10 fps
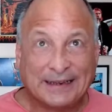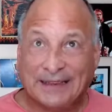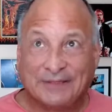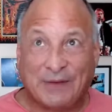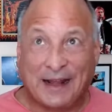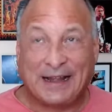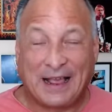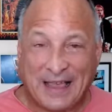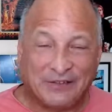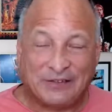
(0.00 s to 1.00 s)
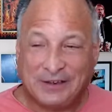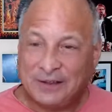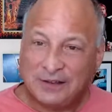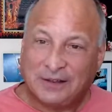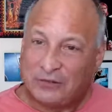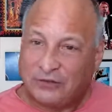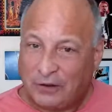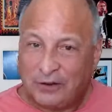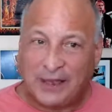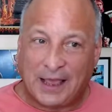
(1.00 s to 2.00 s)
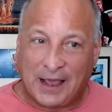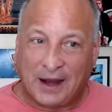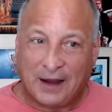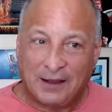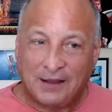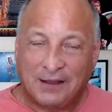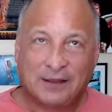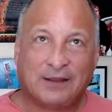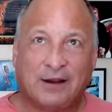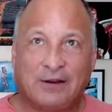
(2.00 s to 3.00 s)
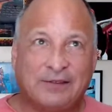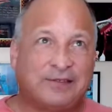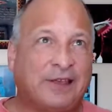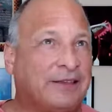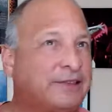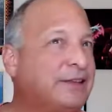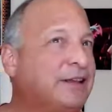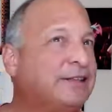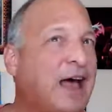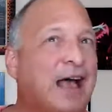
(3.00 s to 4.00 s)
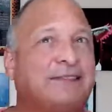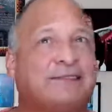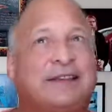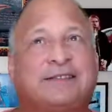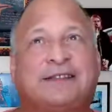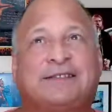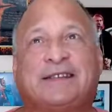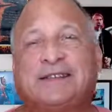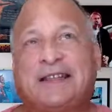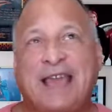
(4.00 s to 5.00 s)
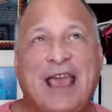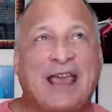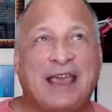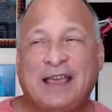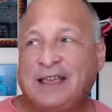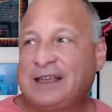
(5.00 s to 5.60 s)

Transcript: It's very nice. Actually, a little chill in the air, in the 60s, high 60s, 68.